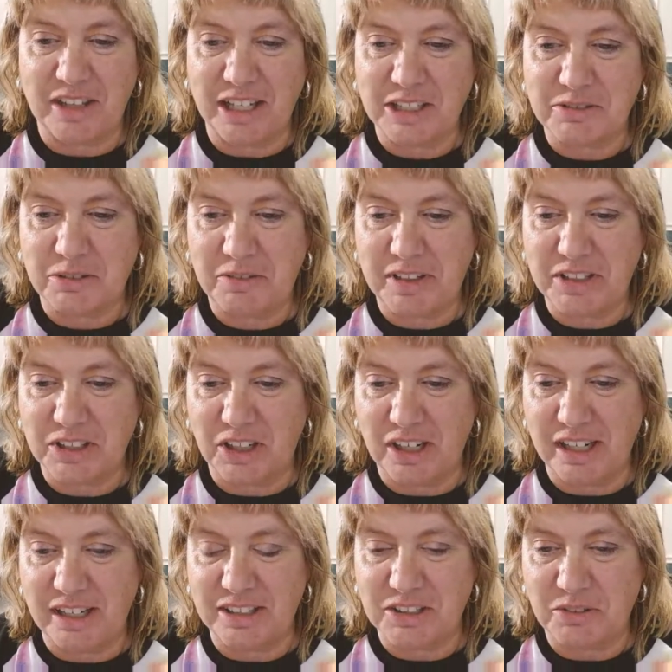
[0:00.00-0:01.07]
Thanks for
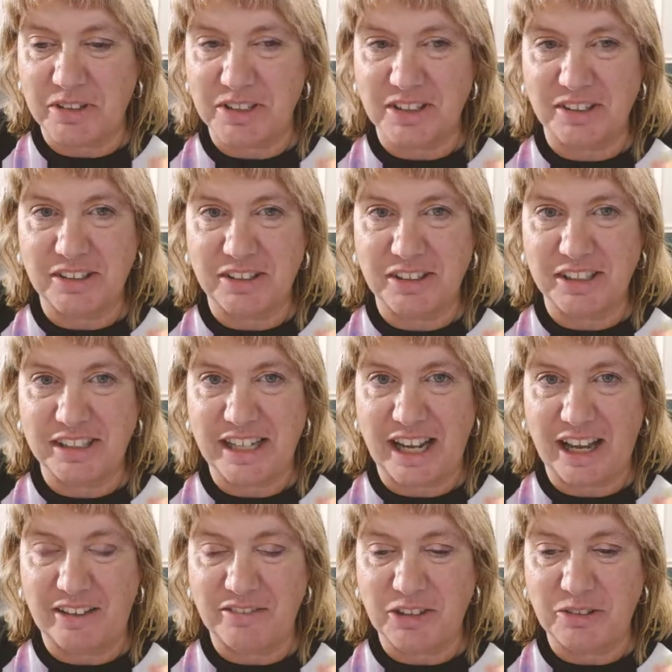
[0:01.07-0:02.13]
returning. It's always good to
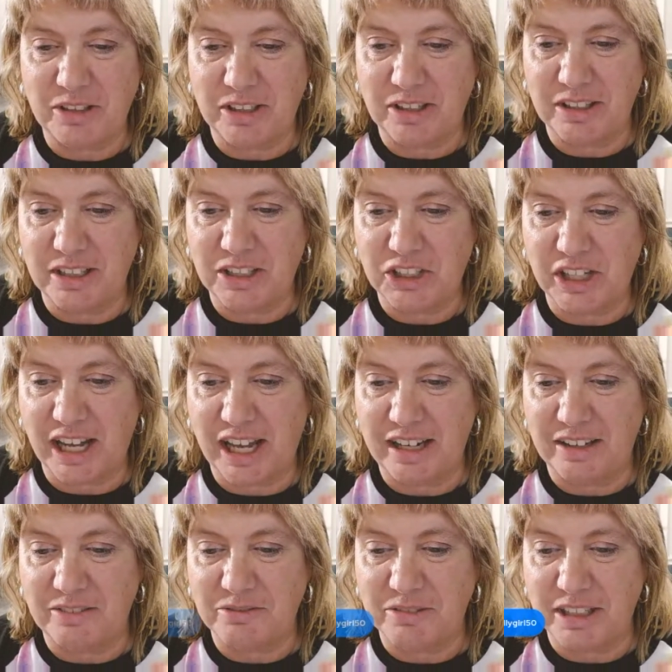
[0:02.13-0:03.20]
have you here in the chat.
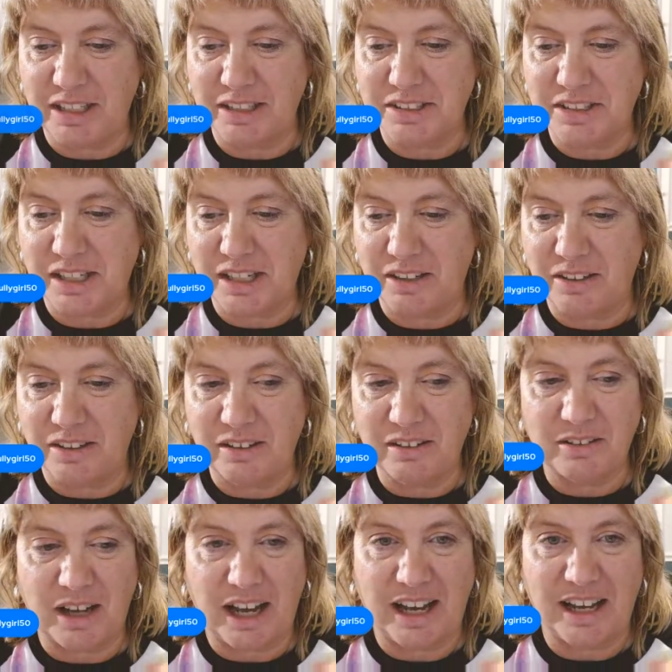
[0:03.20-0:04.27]
And Rita's here.
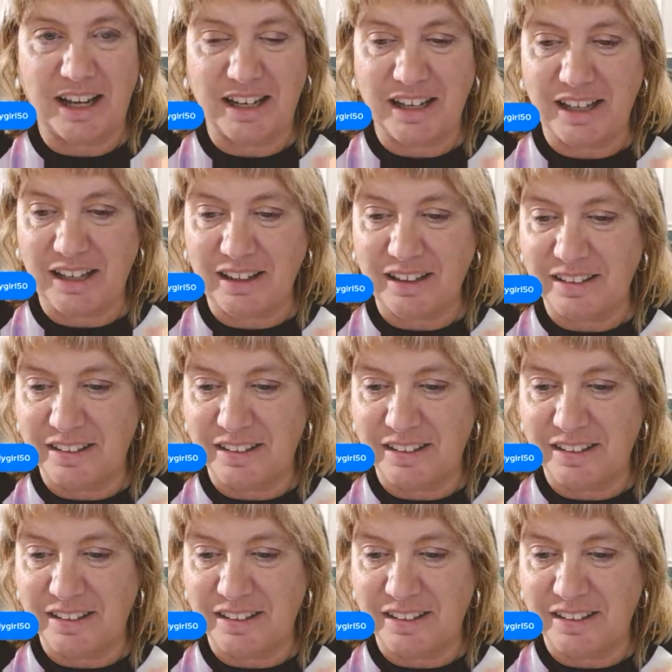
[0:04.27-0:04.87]
Hi.